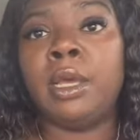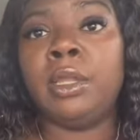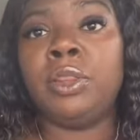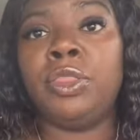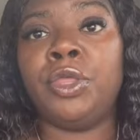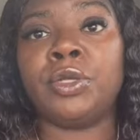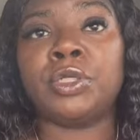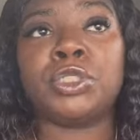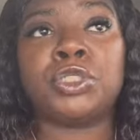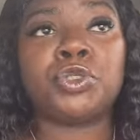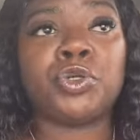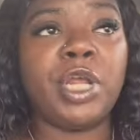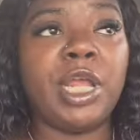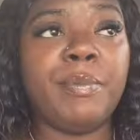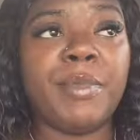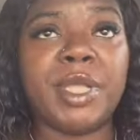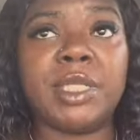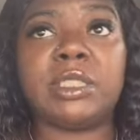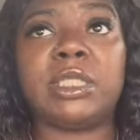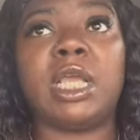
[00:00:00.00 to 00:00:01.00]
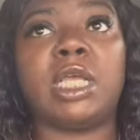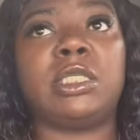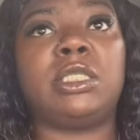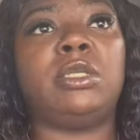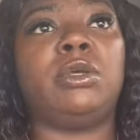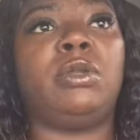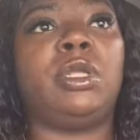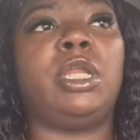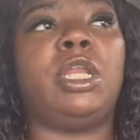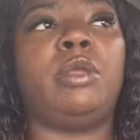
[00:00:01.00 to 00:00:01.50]
there's treatments that
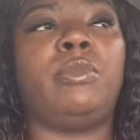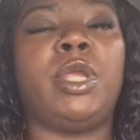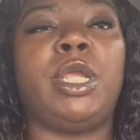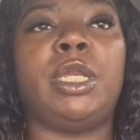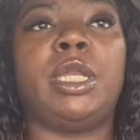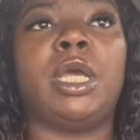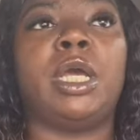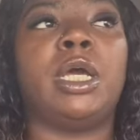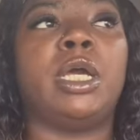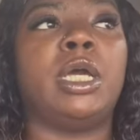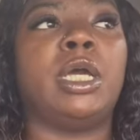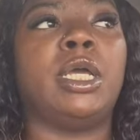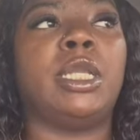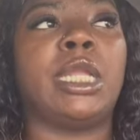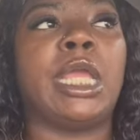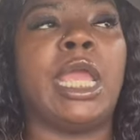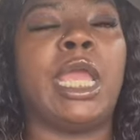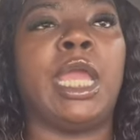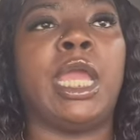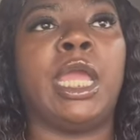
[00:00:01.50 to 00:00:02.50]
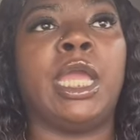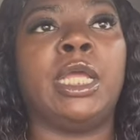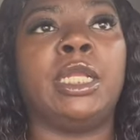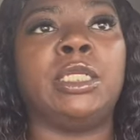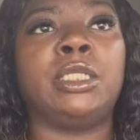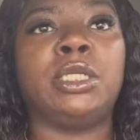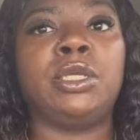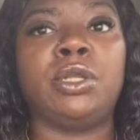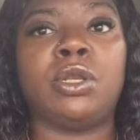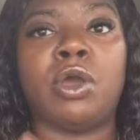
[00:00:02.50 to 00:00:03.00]
still need to be done and
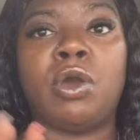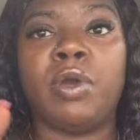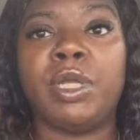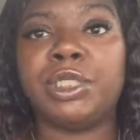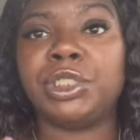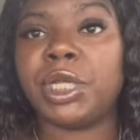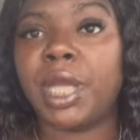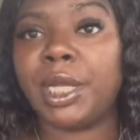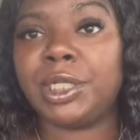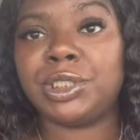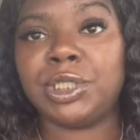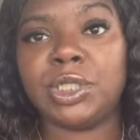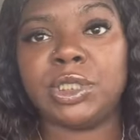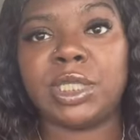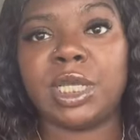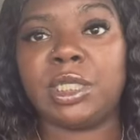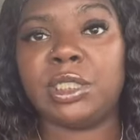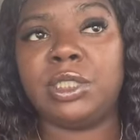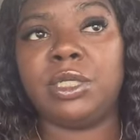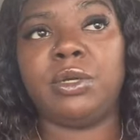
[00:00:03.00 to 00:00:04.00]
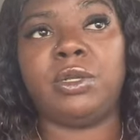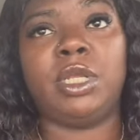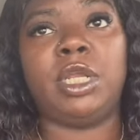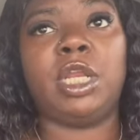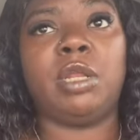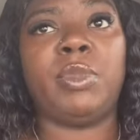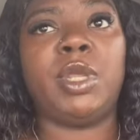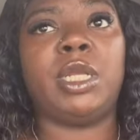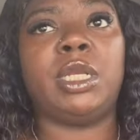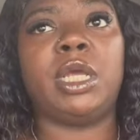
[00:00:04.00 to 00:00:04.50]
you know injections that still need
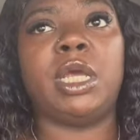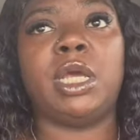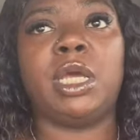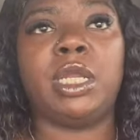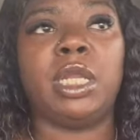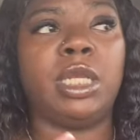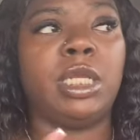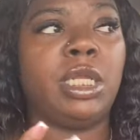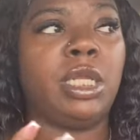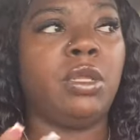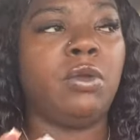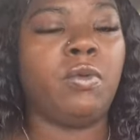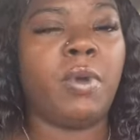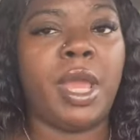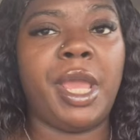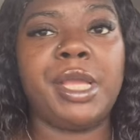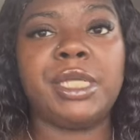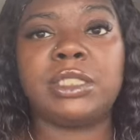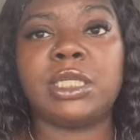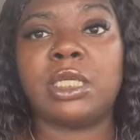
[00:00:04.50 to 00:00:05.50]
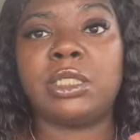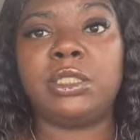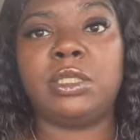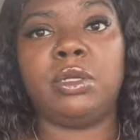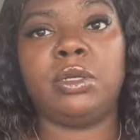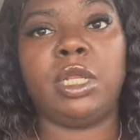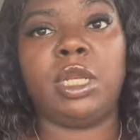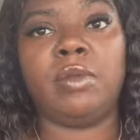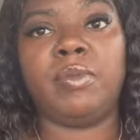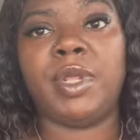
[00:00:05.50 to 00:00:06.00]
to be done and DUAs that still
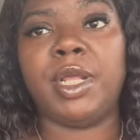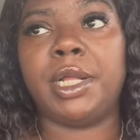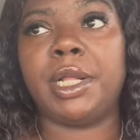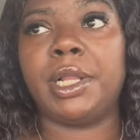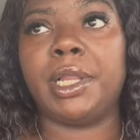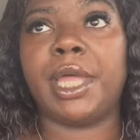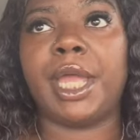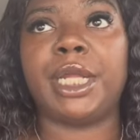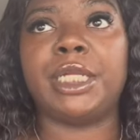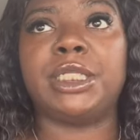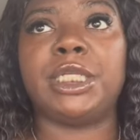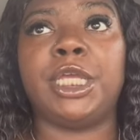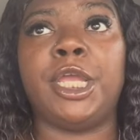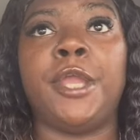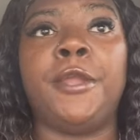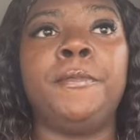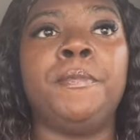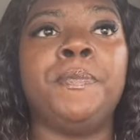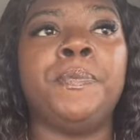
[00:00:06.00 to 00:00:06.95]
need to be collected.